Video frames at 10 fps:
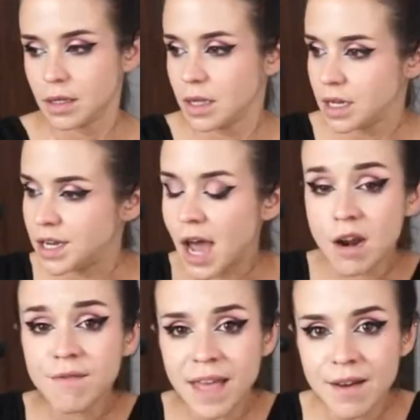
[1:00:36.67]
None
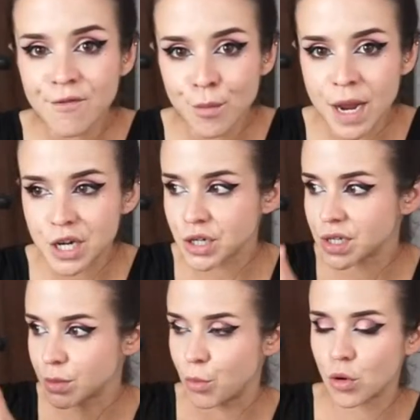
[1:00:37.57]
of that information
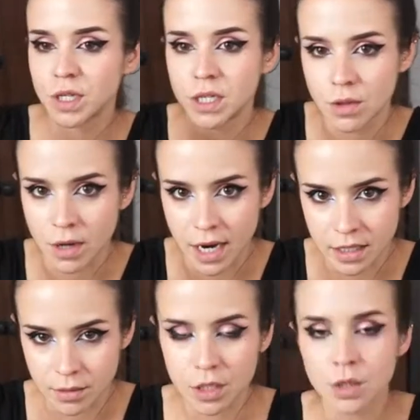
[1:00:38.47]
supports the other
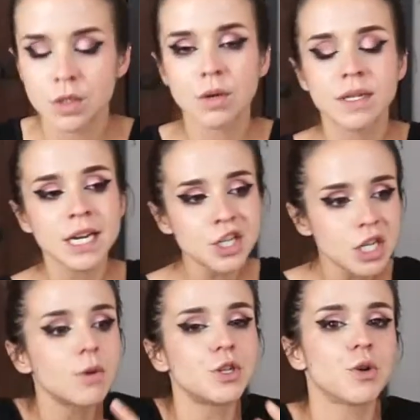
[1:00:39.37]
guys. So
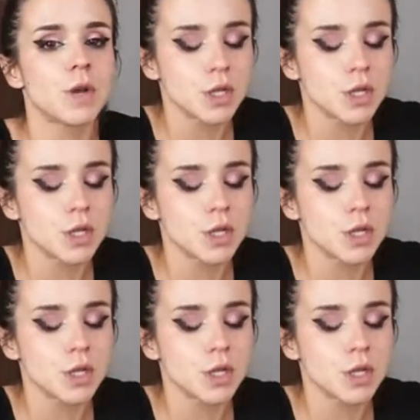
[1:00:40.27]
essentially what you're doing is